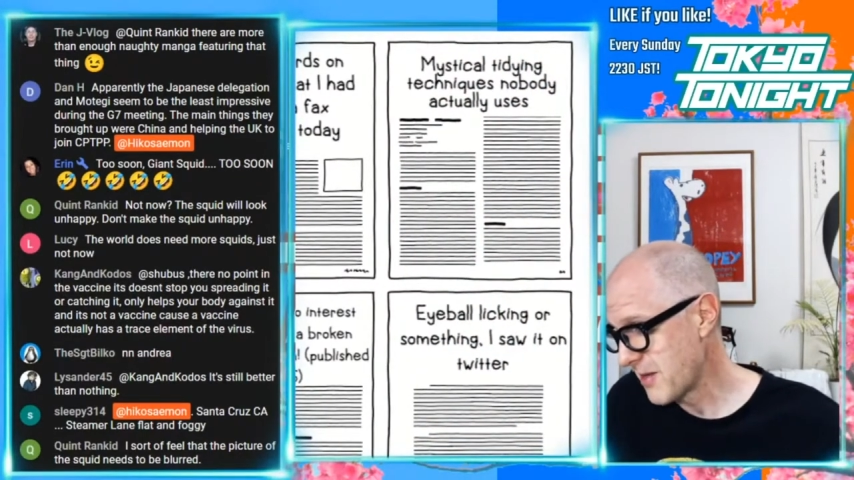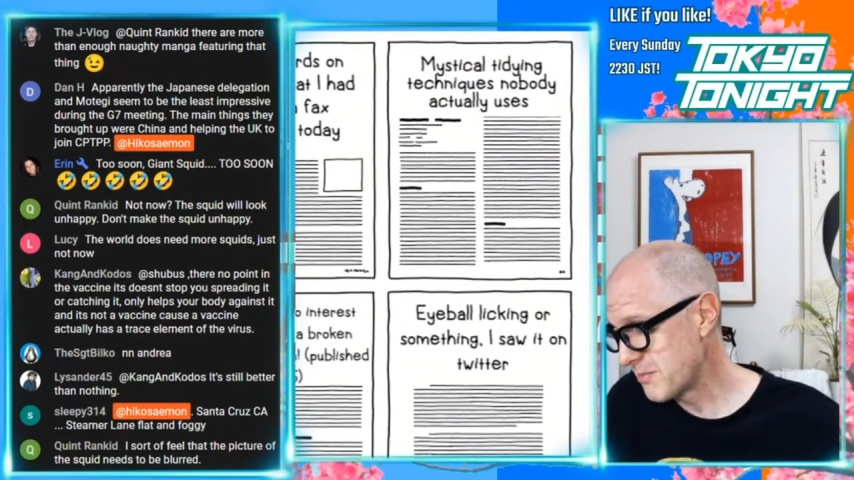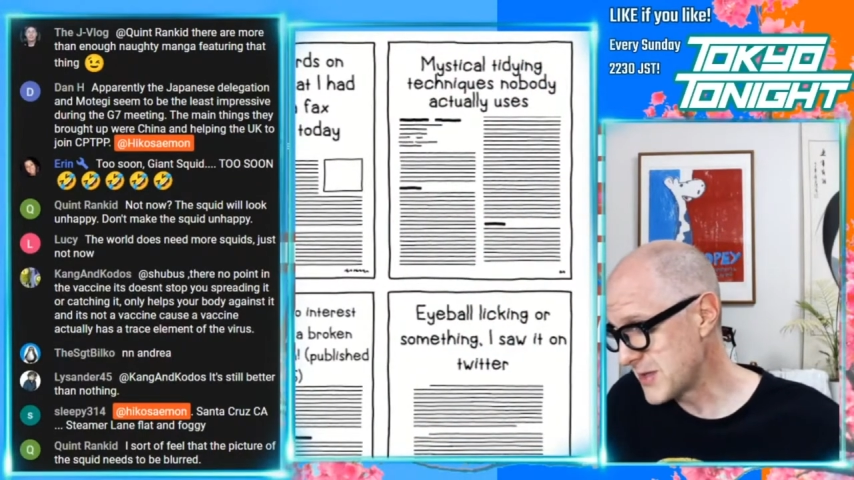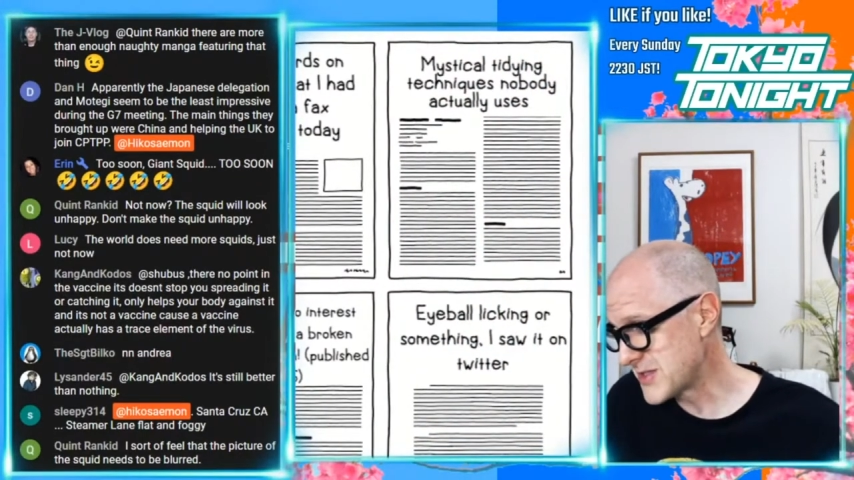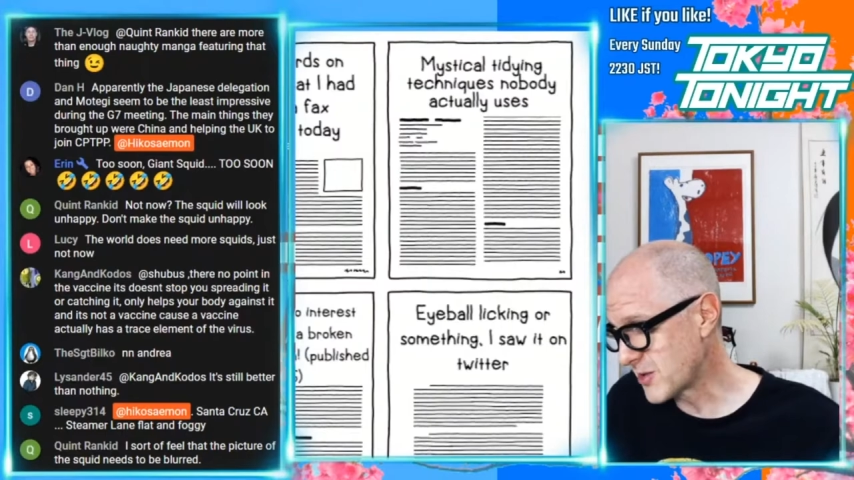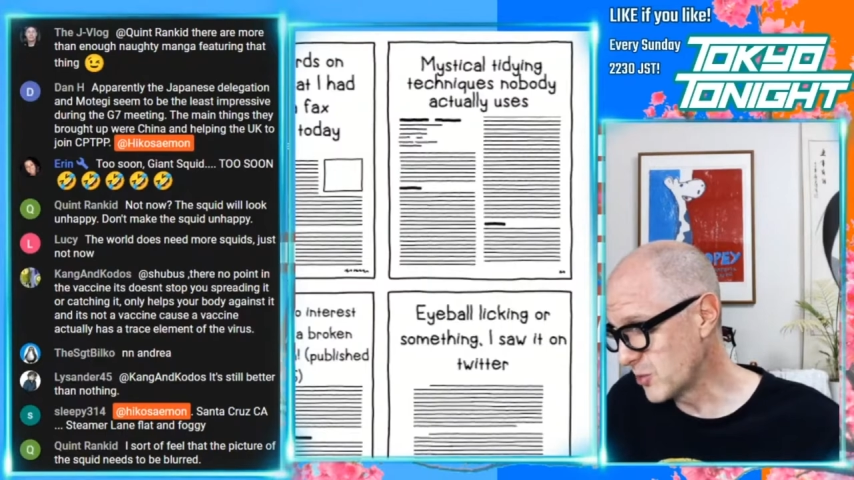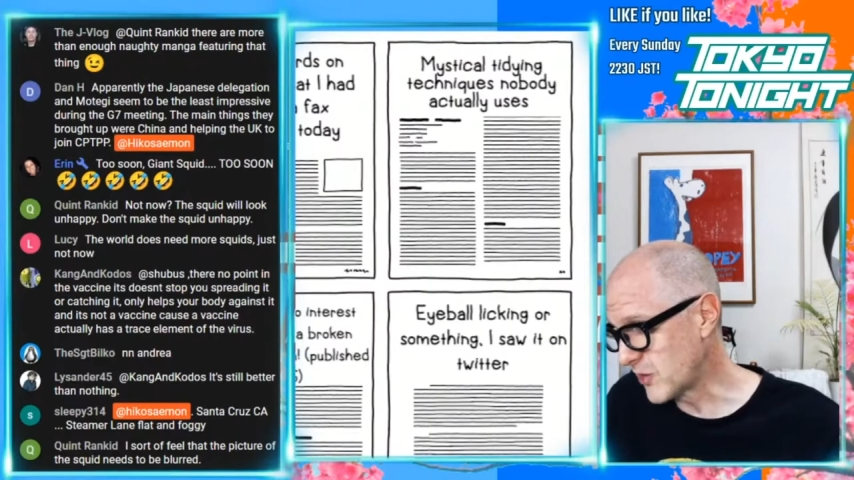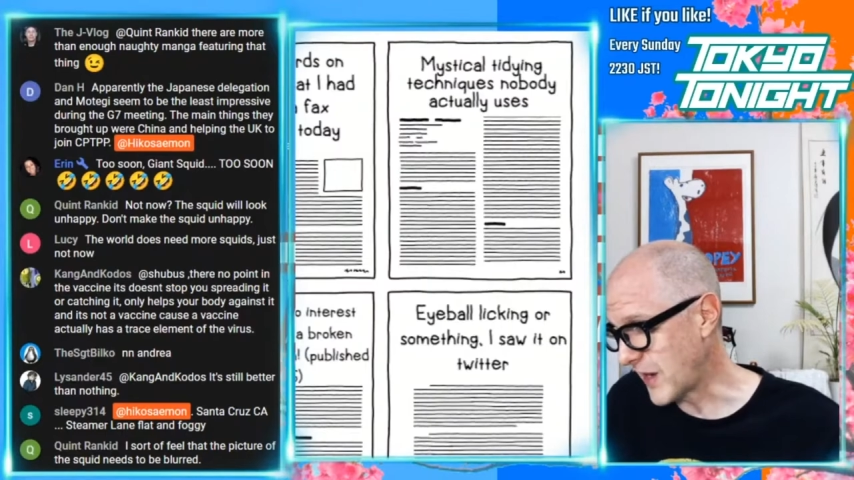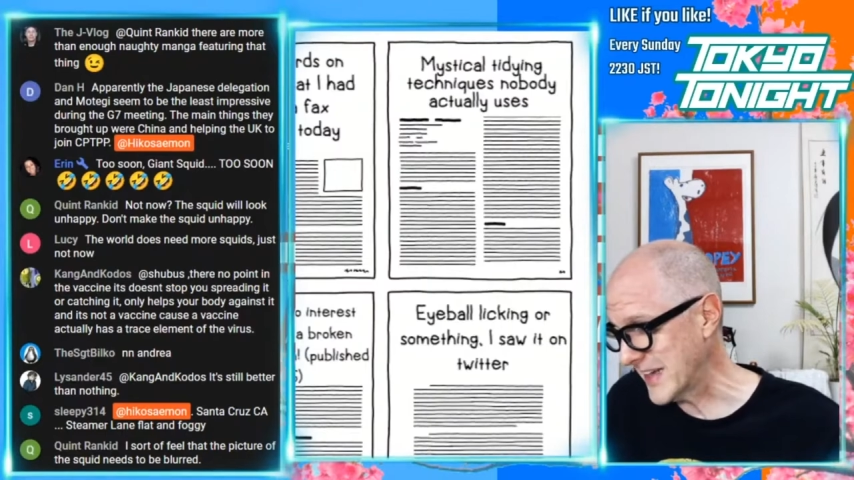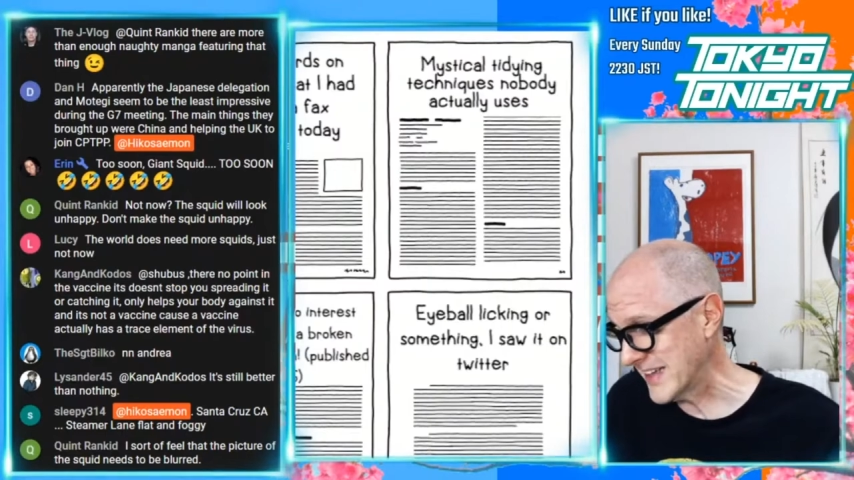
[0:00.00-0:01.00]
Mystical
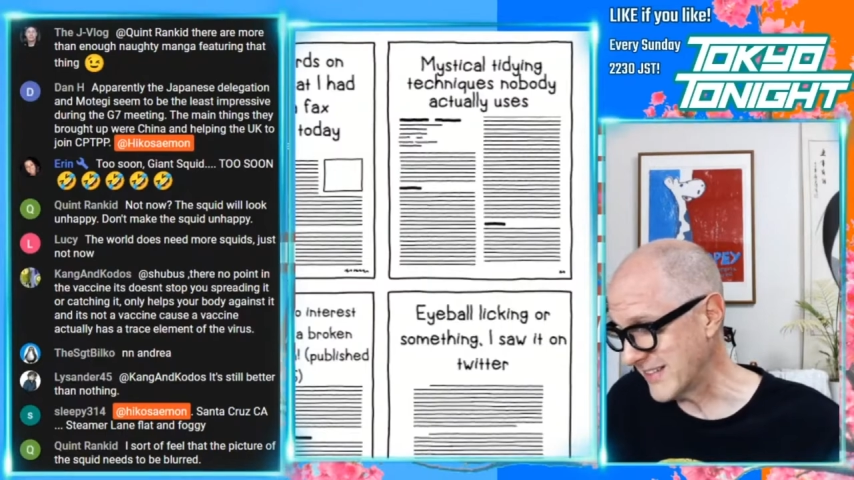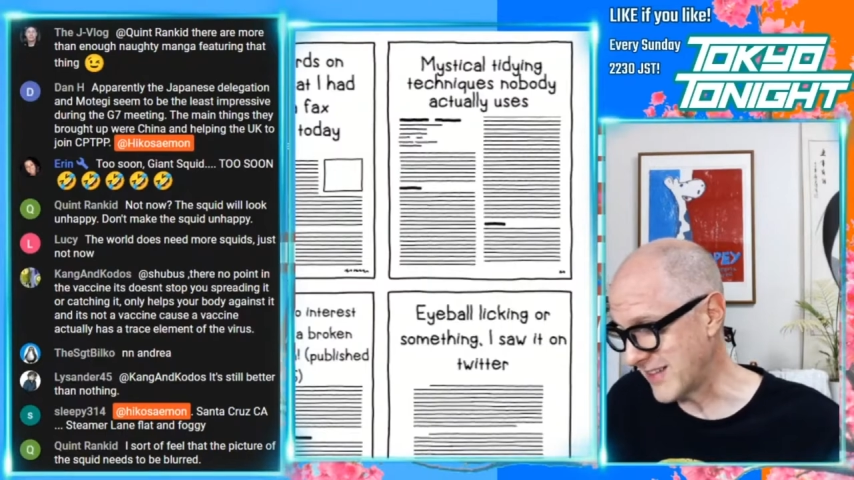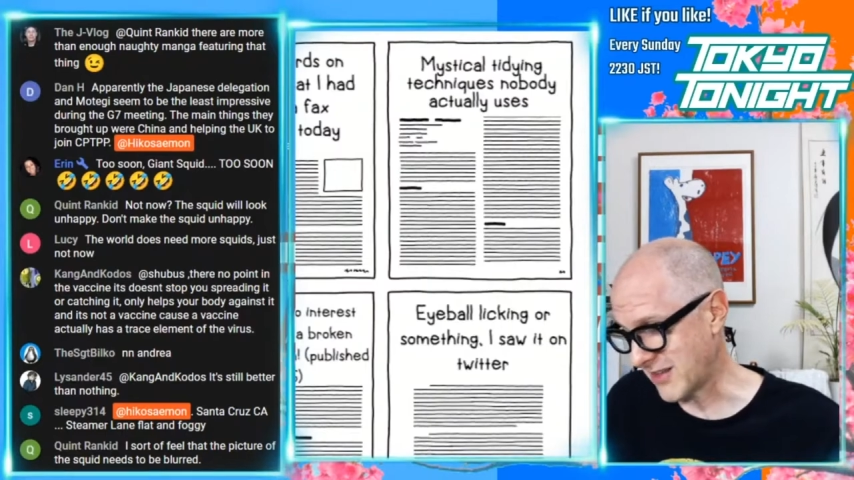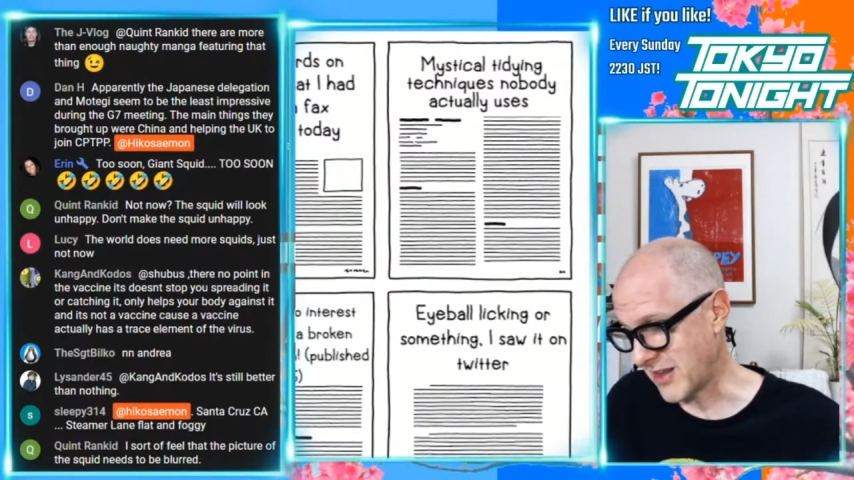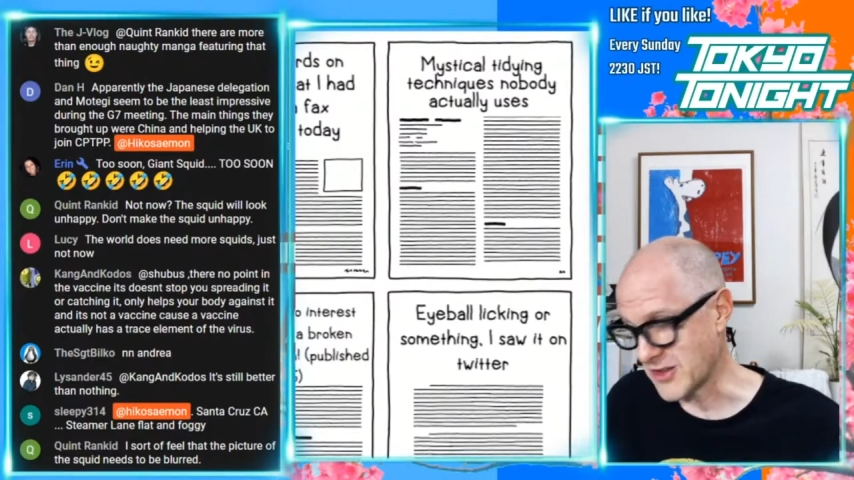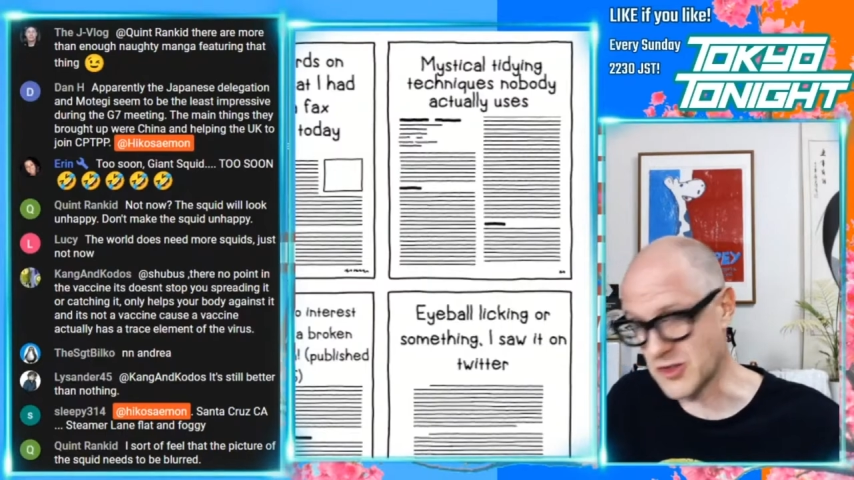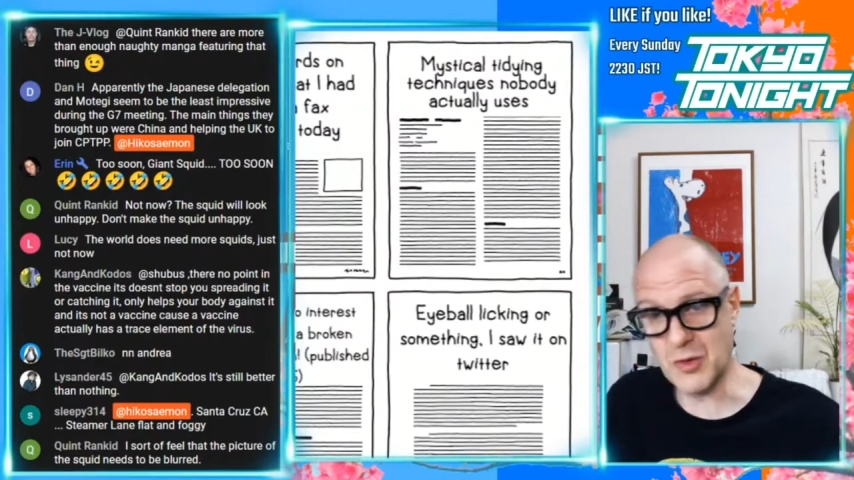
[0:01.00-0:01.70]
tithing techniques